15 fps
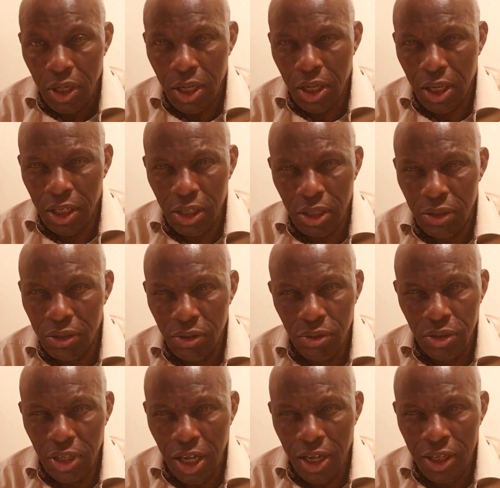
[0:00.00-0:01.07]

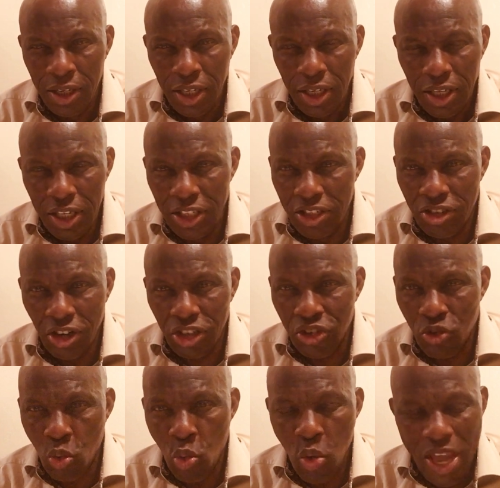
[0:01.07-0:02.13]
Hallelujah. Is just
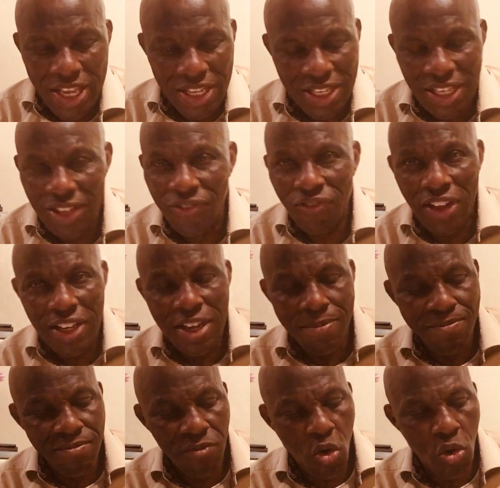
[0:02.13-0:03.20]
waiting for the
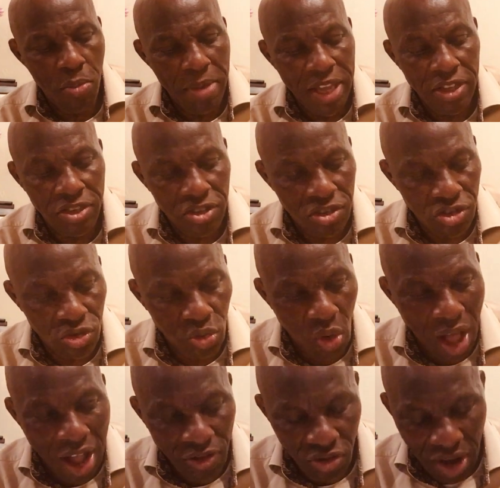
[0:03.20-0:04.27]
moments to
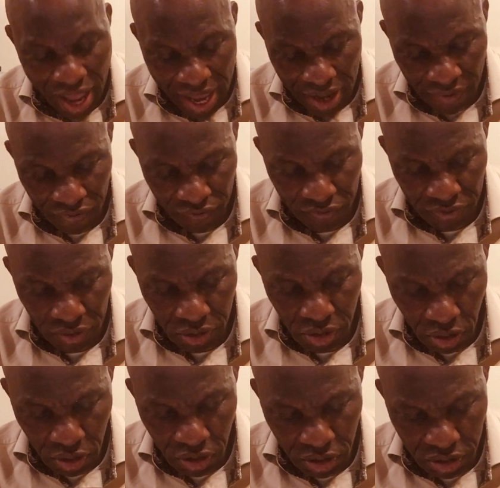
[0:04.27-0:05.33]
arrive.
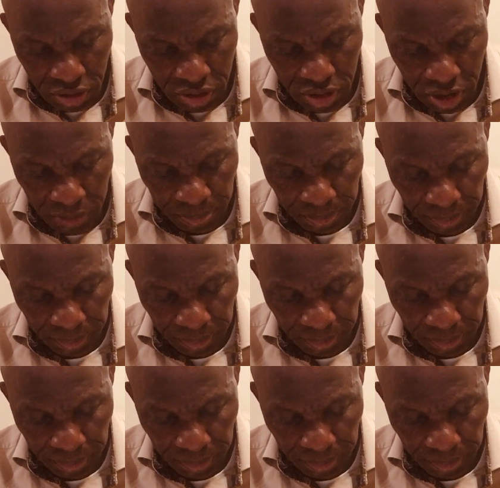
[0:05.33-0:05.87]
Look good